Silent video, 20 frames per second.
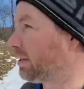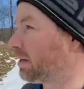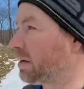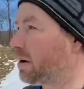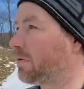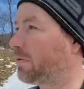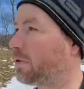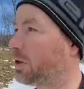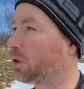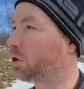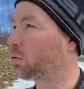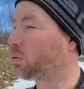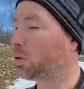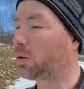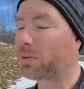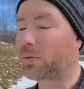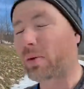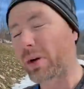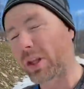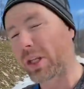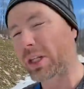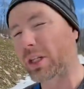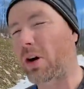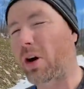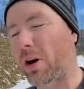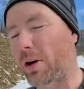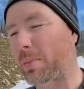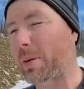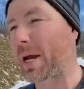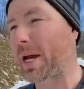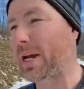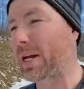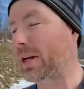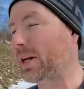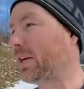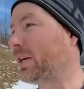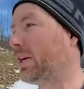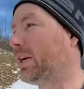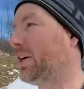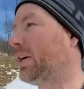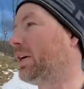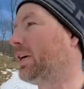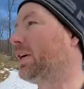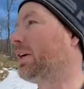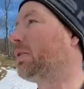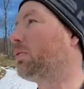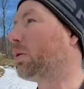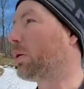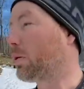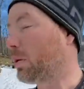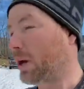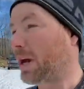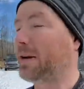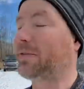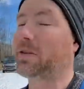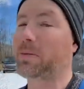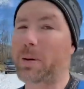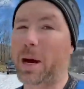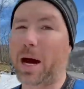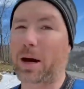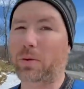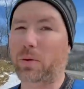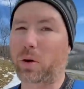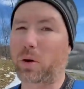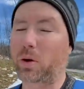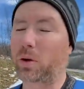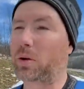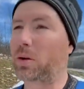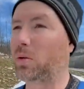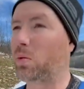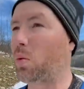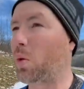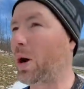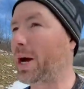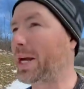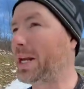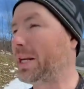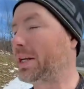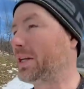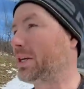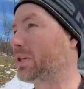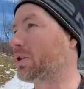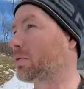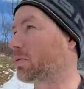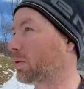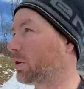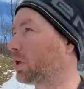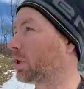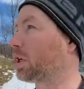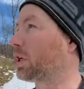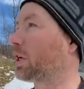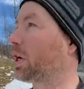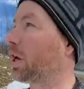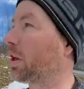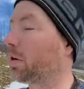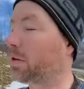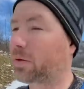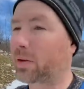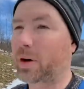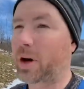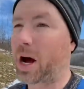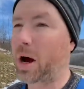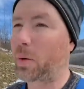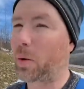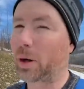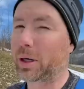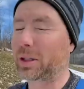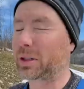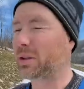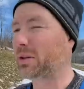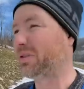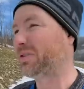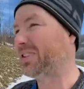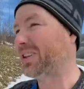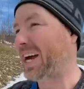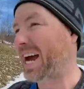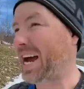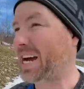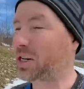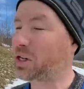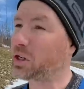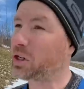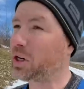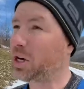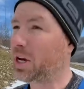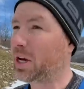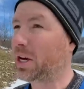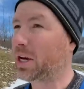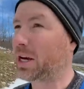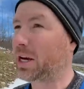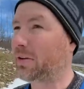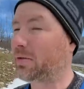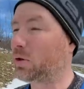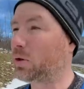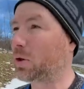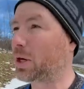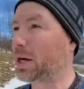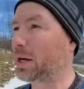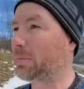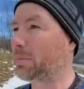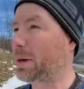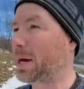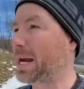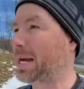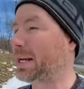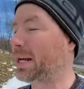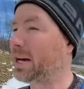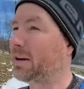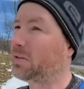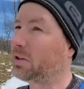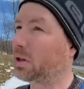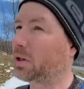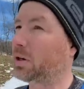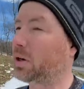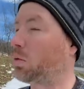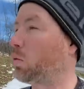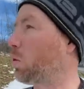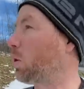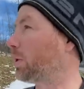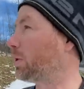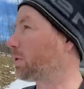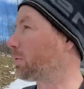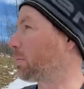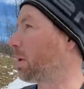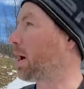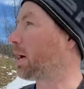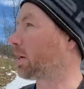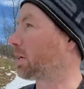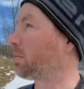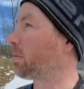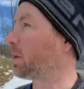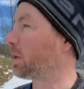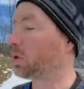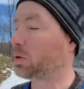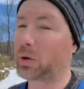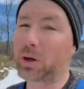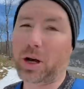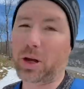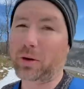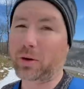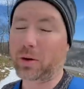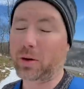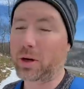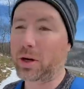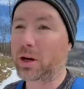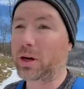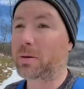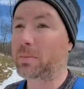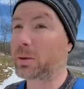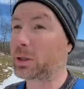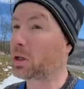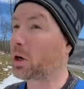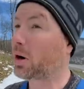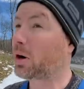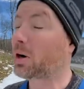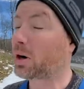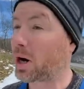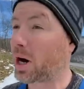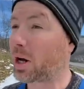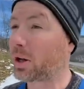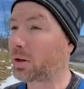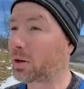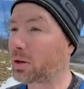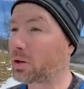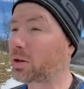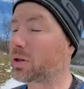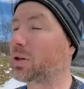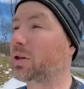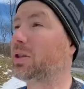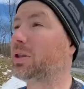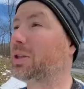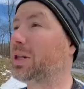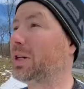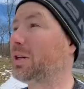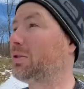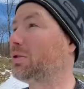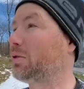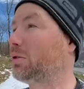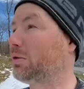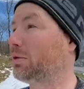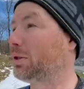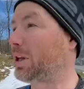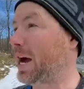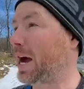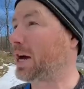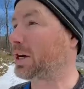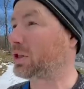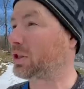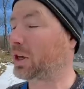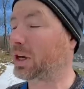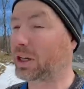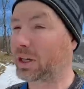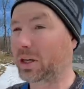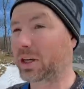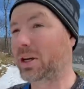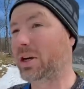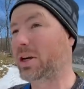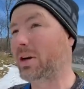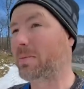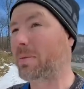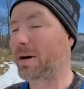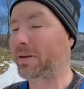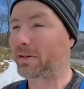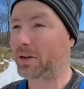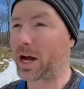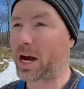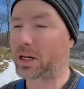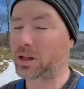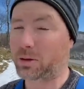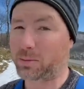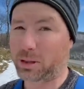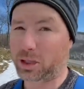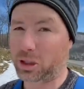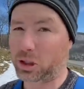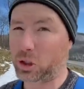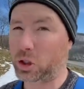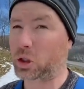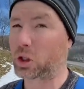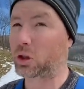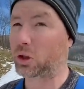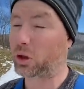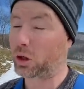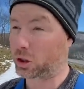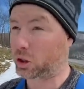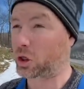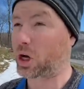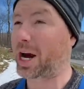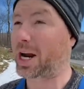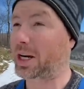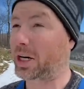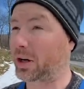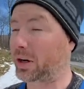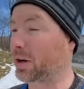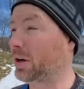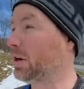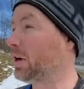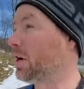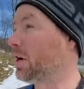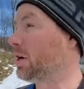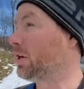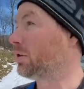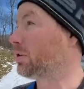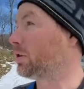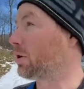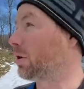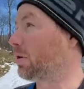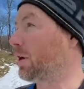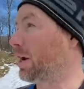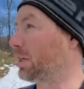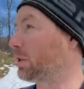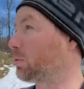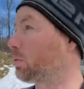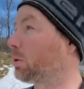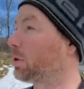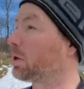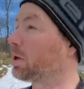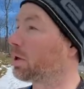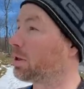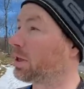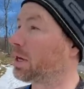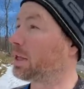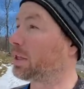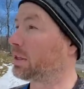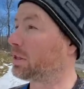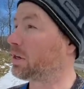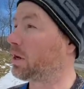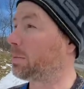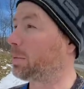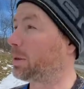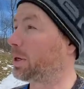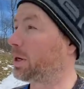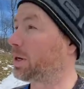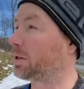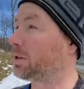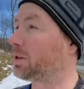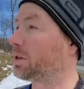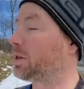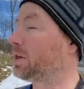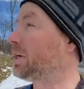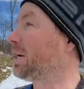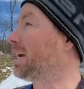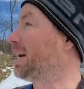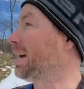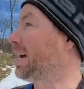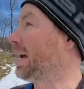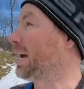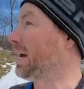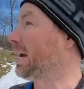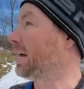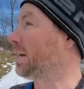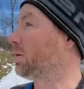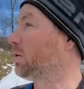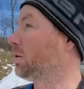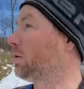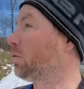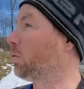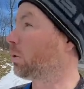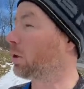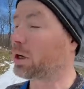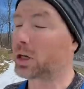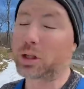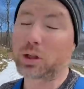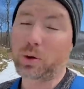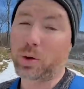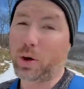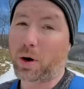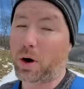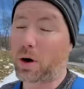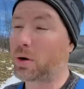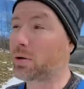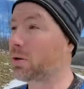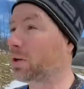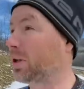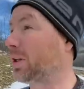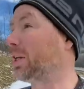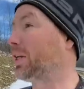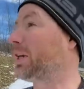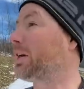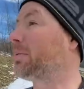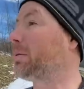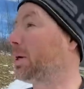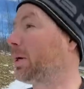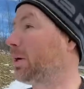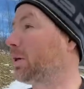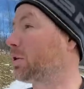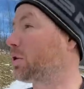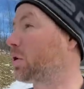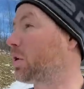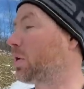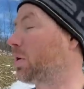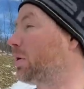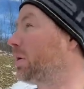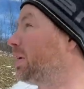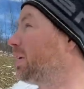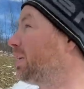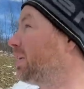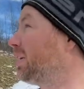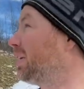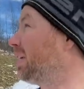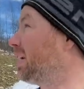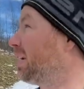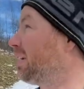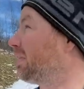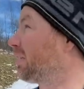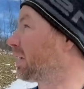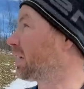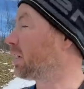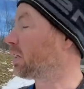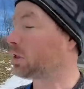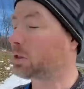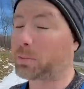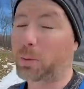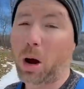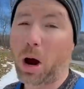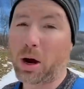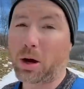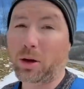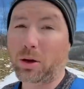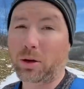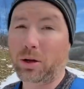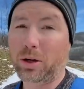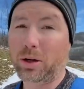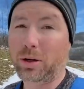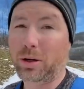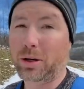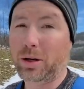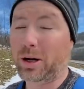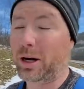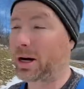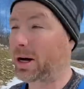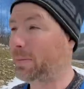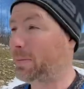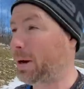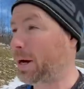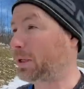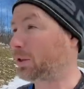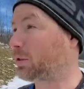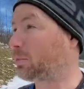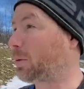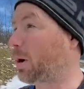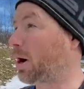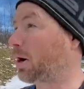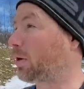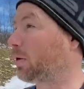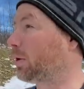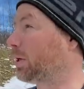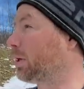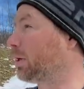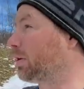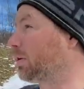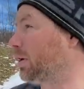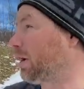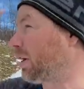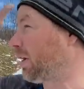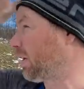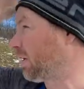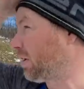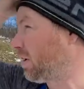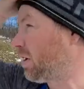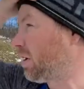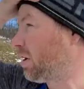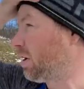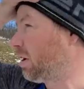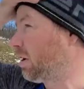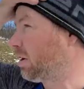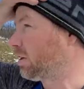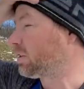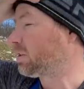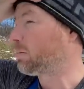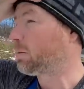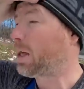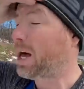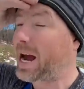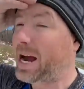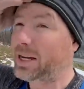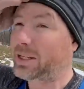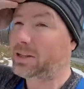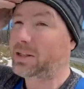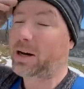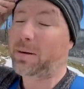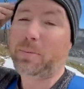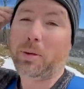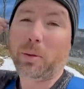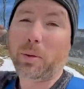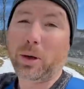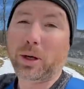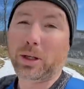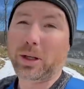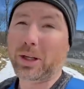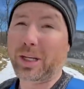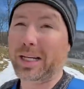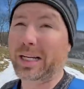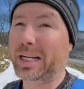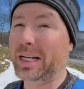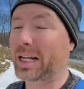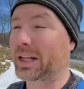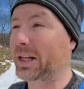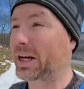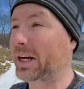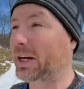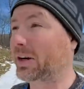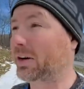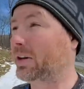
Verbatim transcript: If this were really dark paint, we would have to back roll. White is a really good color for not wanting to flash if you get paint heavier in one spot compared to another, but darker colors tend to flash, like by flash, I mean sh look shinier. So that's one good thing that's helping us. And we're gonna do our own cleanup here. So if I get a sprockle, uh, paint sprockle here or there on some glass, I'm the one cleaning it later.